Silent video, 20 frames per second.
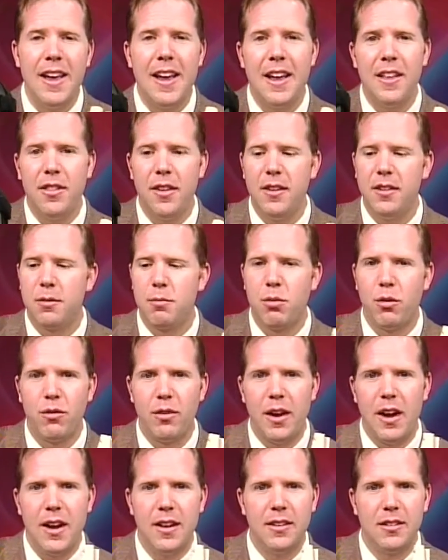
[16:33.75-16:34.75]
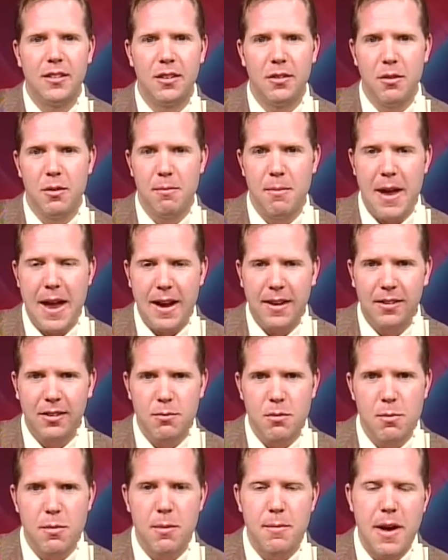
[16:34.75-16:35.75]
and this provides the
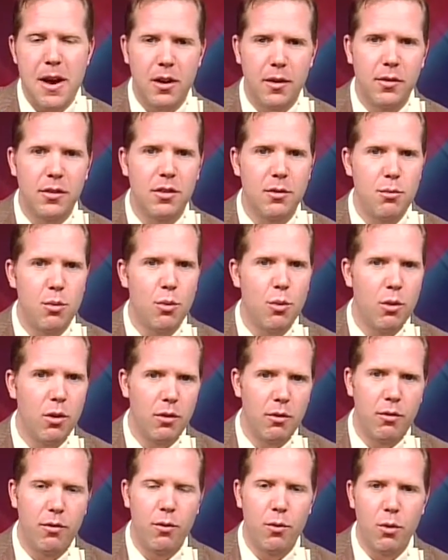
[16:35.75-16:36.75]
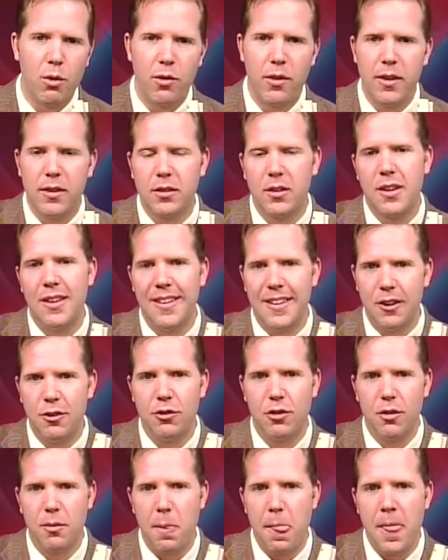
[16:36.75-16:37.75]
maximum amount of support for this
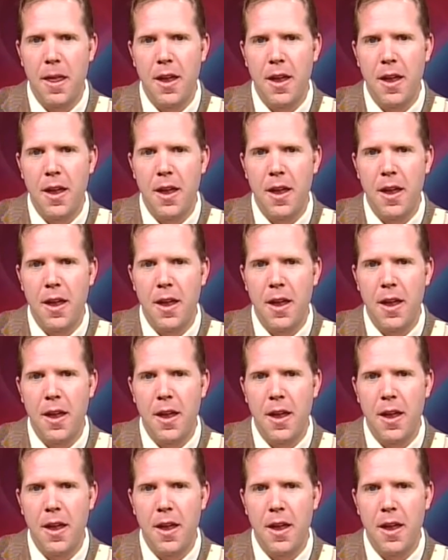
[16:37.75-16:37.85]
condition.